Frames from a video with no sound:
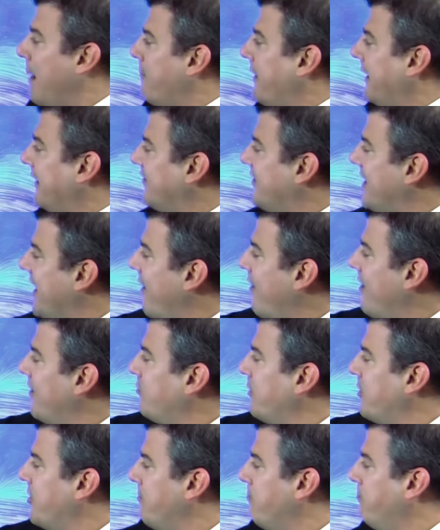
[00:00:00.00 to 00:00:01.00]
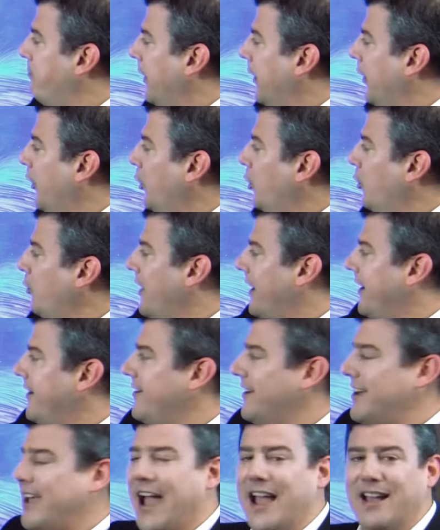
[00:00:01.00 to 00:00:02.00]
But it's the areas with the blue that
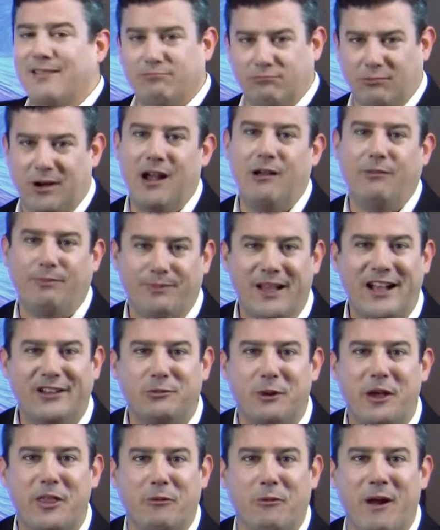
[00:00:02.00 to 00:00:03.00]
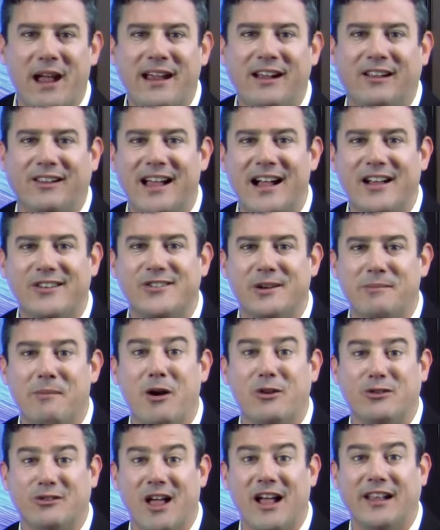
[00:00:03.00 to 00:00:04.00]
indicate, well, that's where the rain clouds are
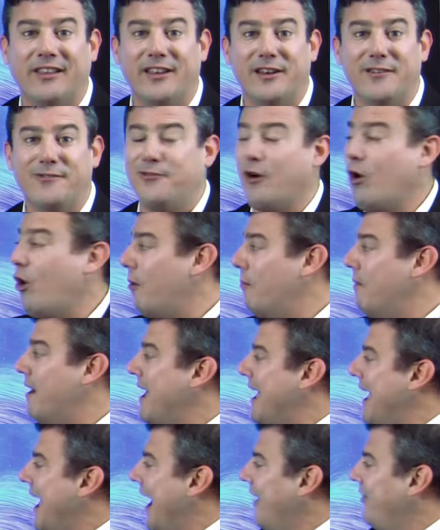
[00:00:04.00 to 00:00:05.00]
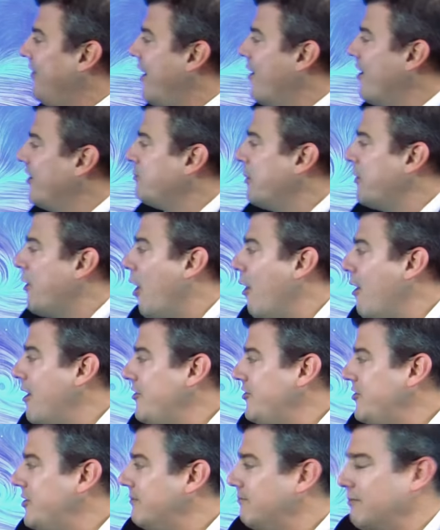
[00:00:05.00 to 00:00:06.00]
most likely to form, and the areas with
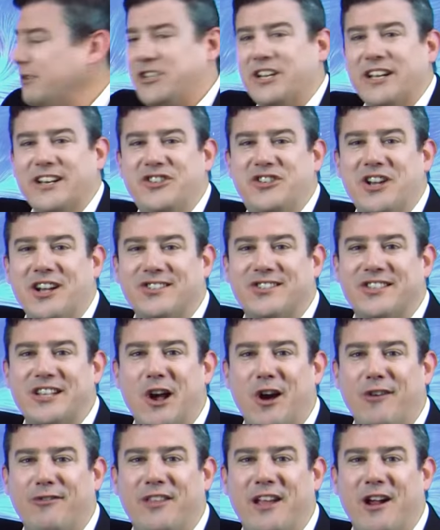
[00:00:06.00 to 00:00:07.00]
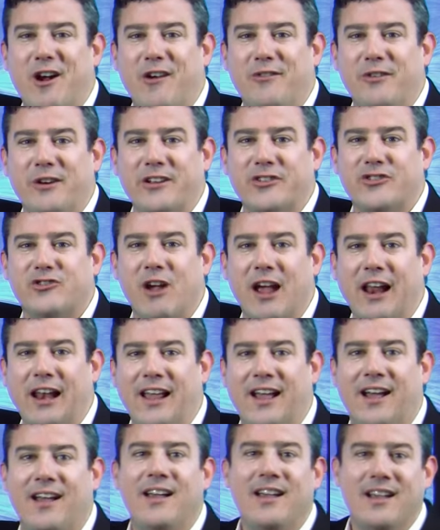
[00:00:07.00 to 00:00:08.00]
orange, which you can just see off there over in
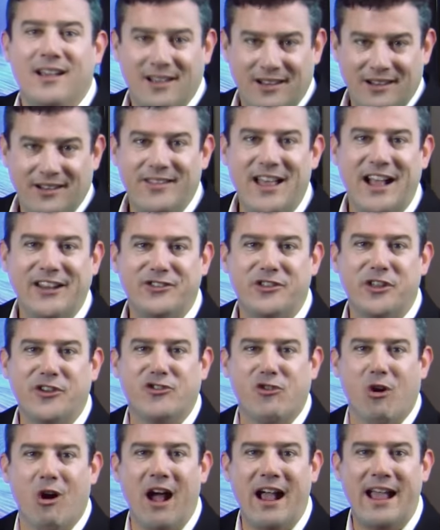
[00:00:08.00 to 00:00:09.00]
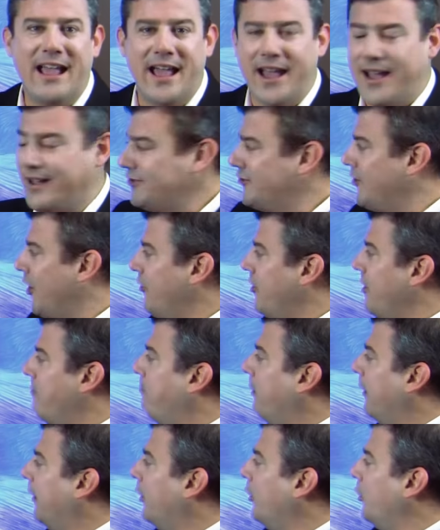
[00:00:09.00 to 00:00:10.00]
Australia, that's the dry air. So the
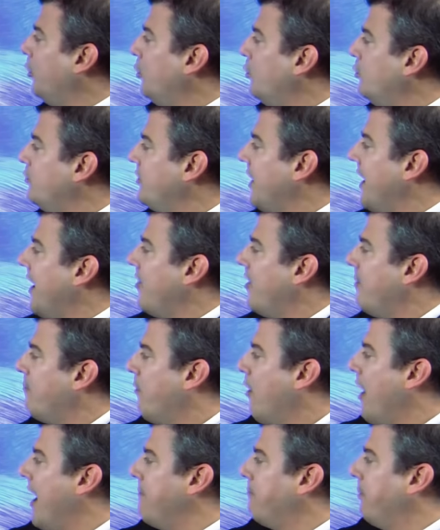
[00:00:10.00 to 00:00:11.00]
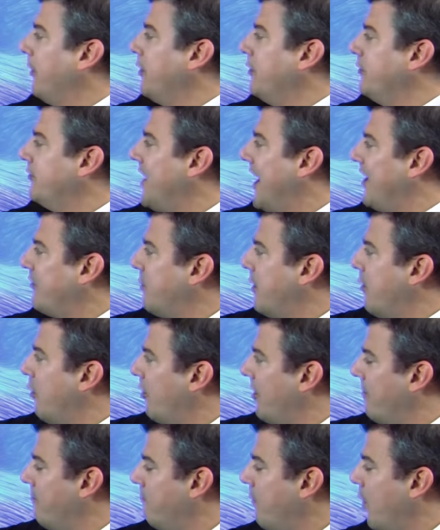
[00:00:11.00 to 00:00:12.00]
blues, the bright blues, that's where all
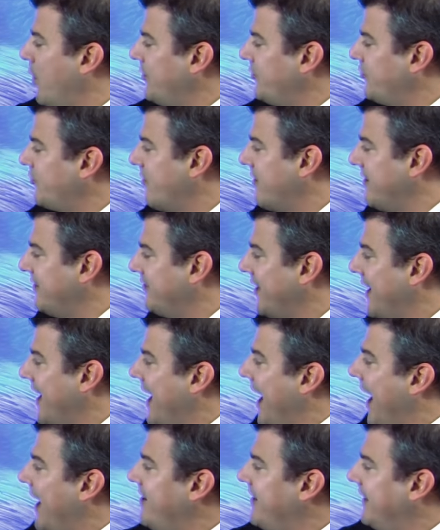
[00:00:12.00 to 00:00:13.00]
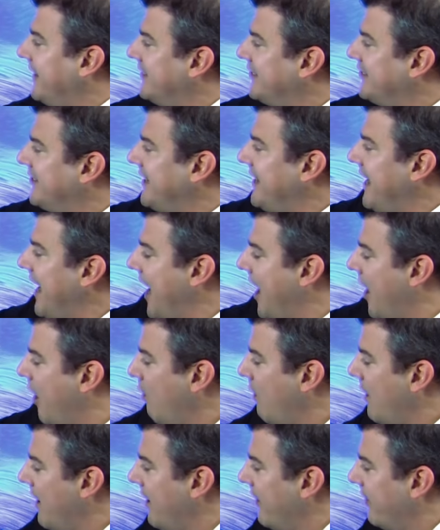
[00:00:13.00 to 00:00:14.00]
the moisture is, and you can see
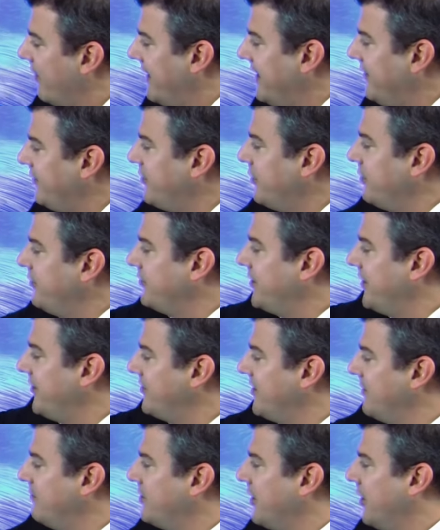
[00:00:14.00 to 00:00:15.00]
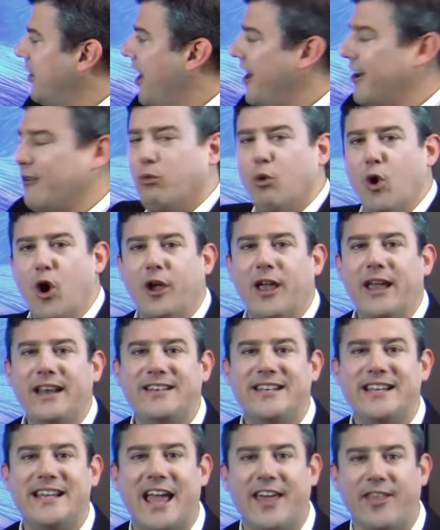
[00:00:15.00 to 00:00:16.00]
how these two systems are kind of working
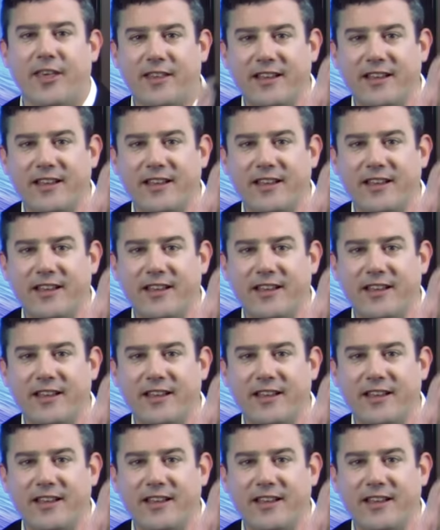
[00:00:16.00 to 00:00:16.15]
together.